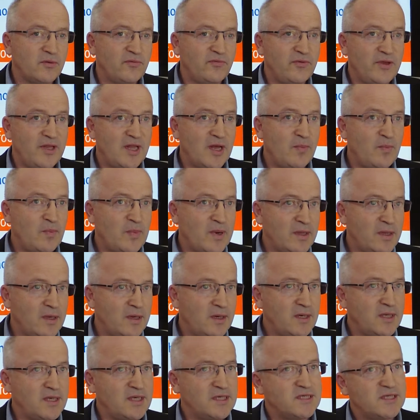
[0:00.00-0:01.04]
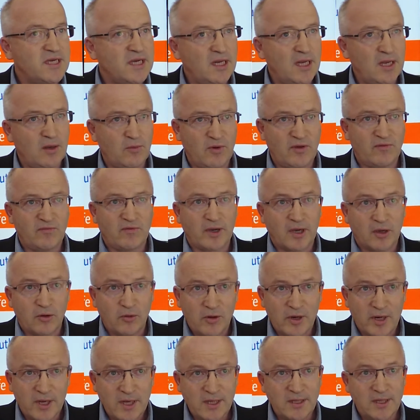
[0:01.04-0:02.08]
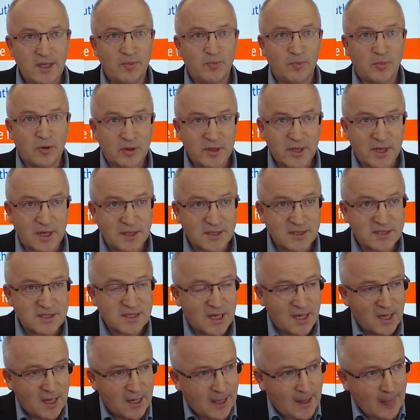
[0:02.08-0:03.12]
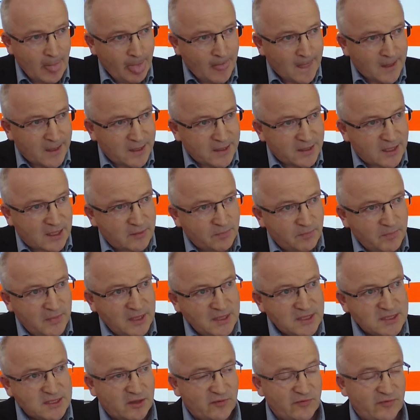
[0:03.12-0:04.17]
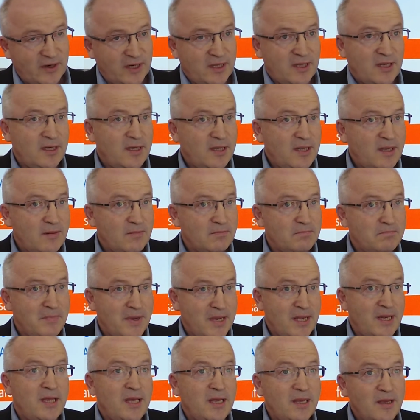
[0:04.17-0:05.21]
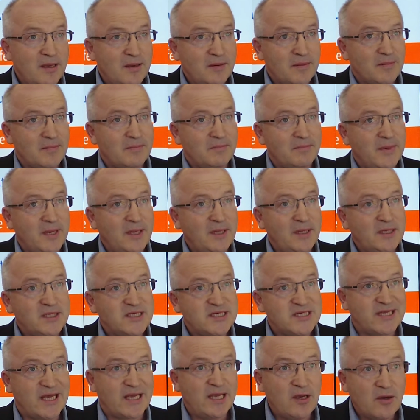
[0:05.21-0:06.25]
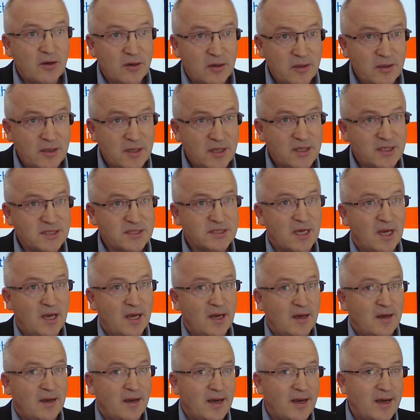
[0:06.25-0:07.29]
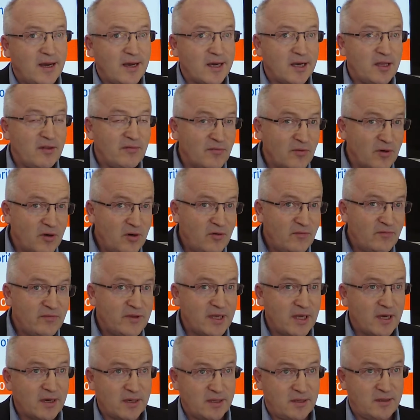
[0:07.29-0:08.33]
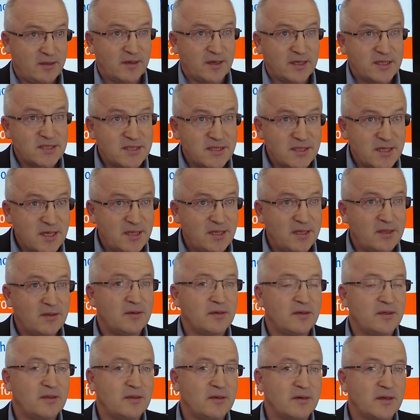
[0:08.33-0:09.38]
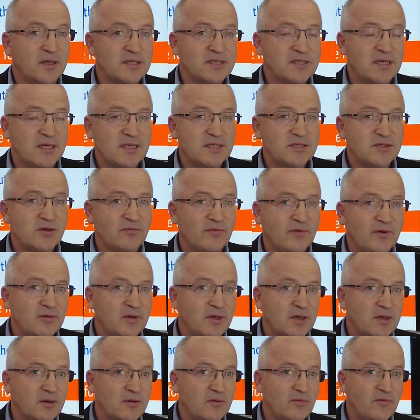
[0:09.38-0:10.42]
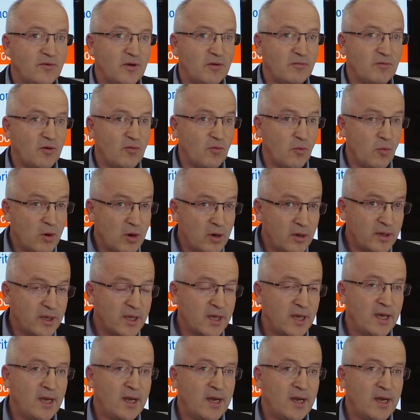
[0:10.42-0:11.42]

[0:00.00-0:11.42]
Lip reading: the FIDA panel is dealing with regulated products. That means that finally many, many stakeholders are involved, they are interested in the results of our work.